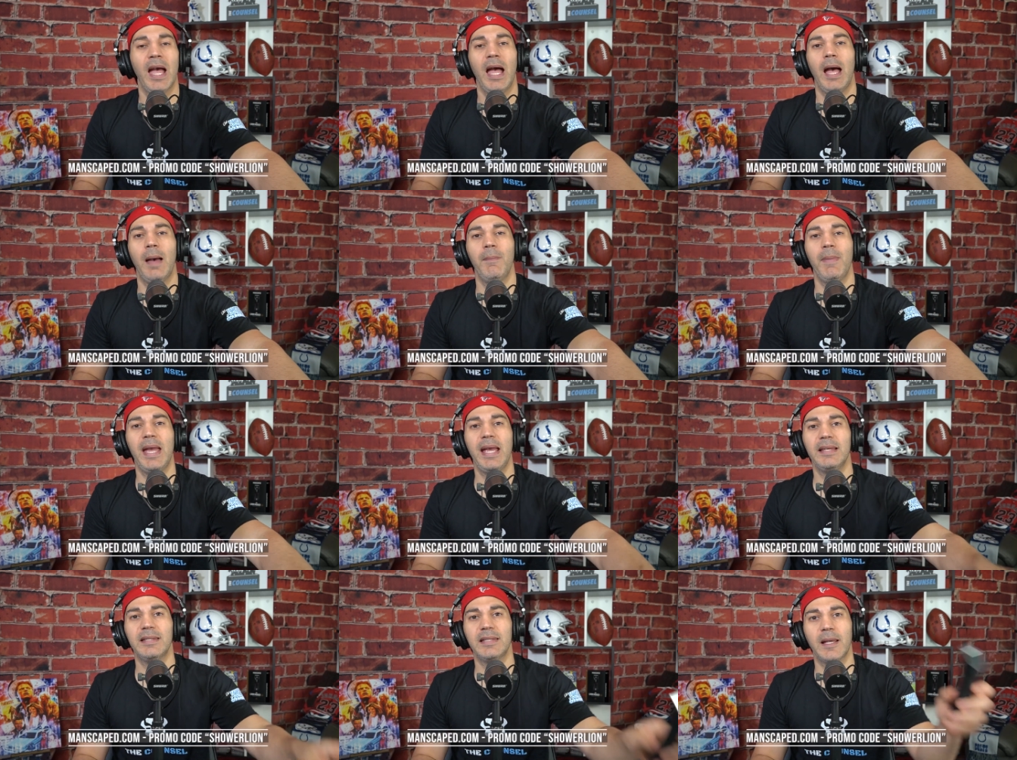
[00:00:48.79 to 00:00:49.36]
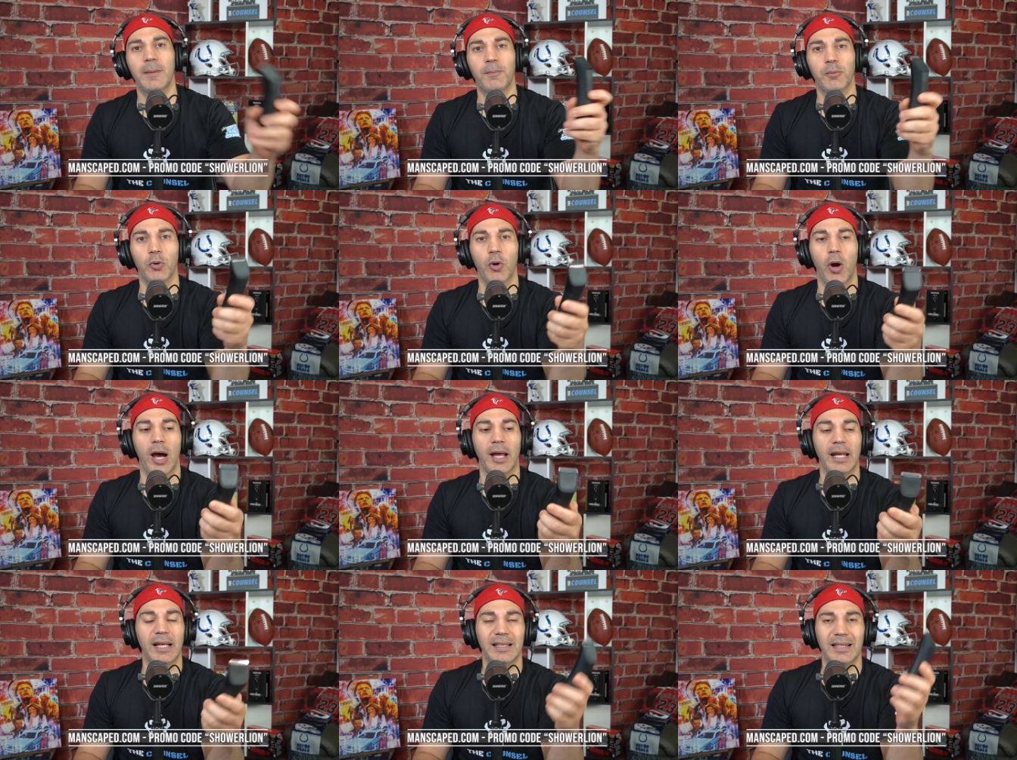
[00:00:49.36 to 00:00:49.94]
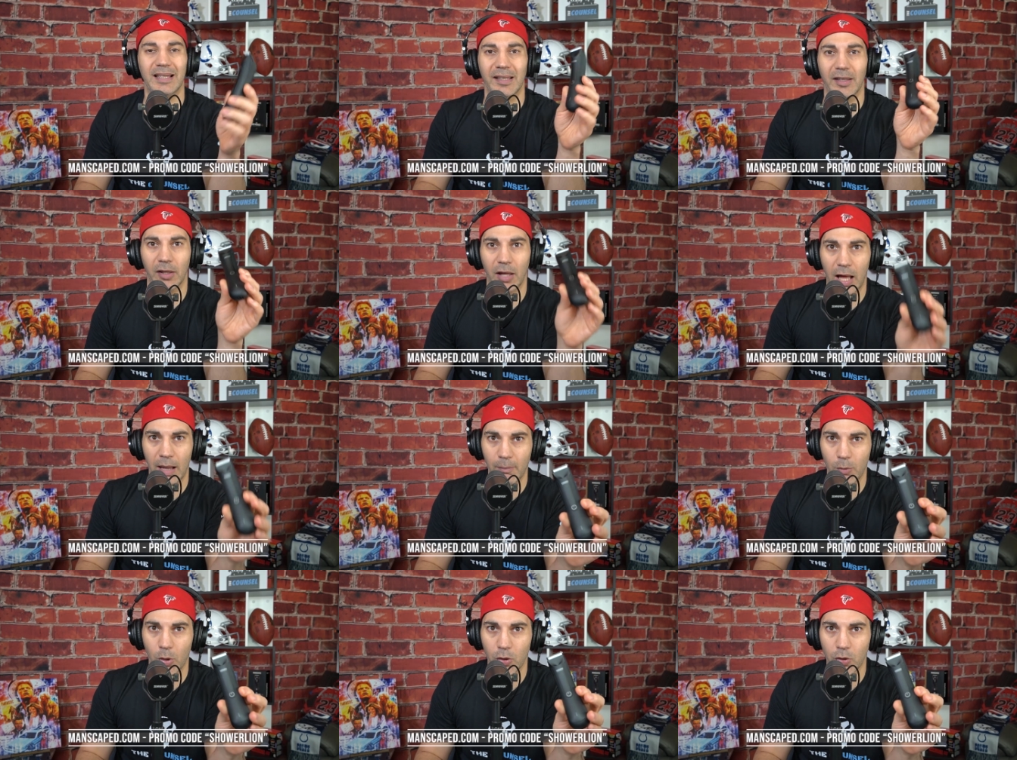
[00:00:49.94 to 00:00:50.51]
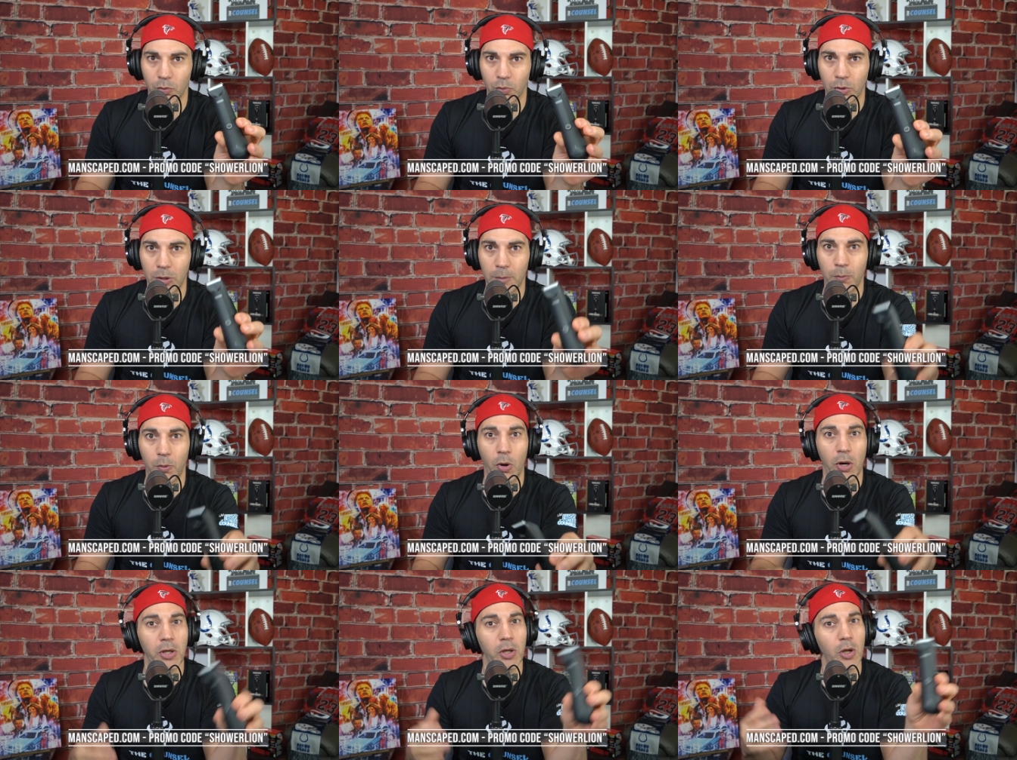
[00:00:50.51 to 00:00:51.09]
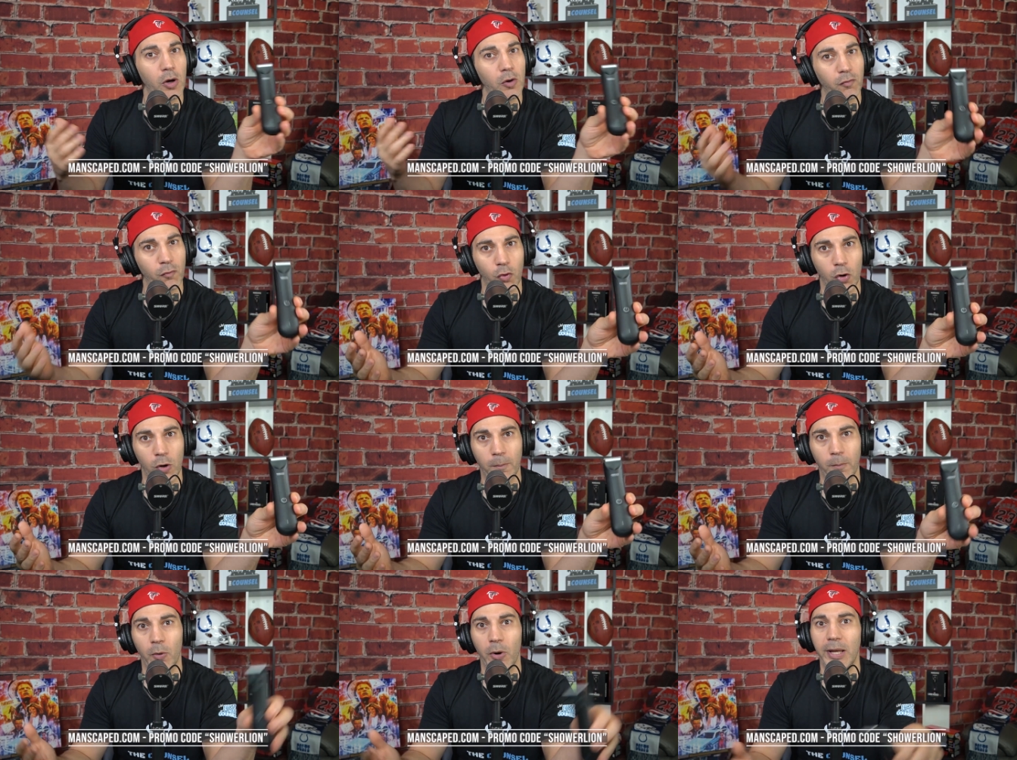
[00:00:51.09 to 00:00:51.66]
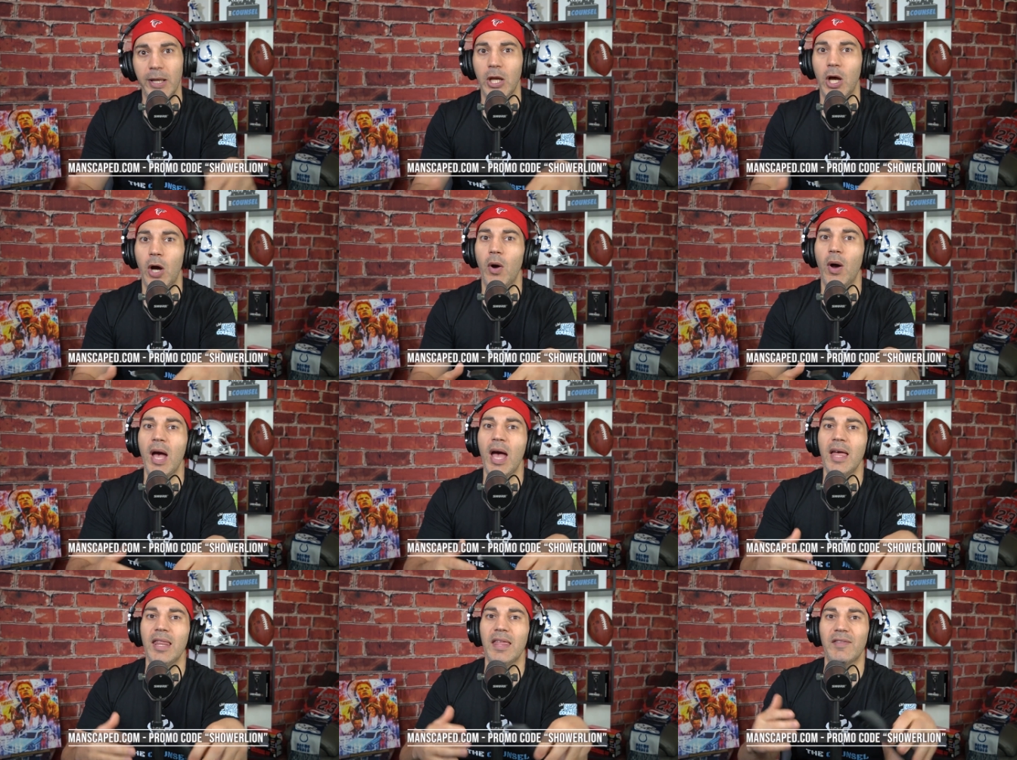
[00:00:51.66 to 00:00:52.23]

Amazing product, Lawnmower 3.0, 4.0.